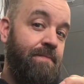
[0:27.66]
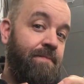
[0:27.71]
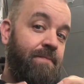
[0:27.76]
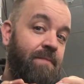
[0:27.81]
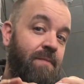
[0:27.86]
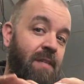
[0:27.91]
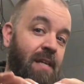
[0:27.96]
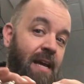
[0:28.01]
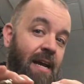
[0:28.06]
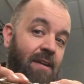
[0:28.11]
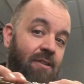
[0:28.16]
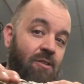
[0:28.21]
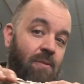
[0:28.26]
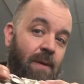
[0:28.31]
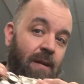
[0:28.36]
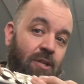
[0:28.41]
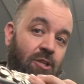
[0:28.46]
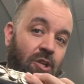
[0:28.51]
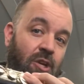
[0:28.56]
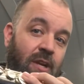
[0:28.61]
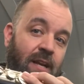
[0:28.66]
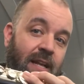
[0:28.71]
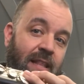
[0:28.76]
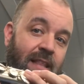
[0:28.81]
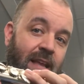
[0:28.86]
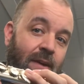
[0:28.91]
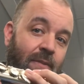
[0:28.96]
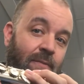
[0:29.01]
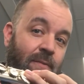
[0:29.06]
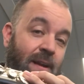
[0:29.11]
Okay, so make sure you get
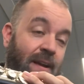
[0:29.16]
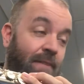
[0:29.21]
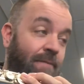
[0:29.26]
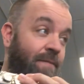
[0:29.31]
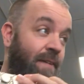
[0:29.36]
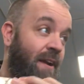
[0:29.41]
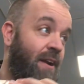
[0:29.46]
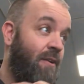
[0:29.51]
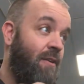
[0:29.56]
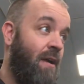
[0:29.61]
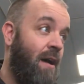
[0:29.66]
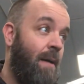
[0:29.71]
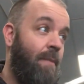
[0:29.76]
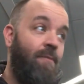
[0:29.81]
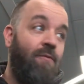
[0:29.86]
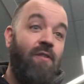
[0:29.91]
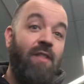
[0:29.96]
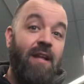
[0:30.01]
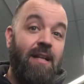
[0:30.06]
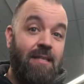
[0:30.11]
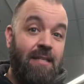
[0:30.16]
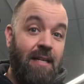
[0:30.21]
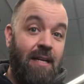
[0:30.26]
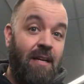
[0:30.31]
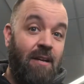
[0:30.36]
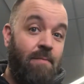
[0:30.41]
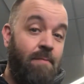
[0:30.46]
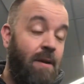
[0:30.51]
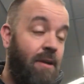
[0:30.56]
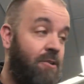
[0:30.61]
that ring finger up for that
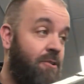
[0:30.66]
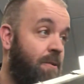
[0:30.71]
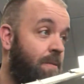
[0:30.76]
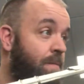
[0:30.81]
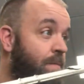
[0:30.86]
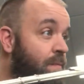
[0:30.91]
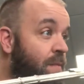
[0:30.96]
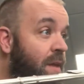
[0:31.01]
second measure.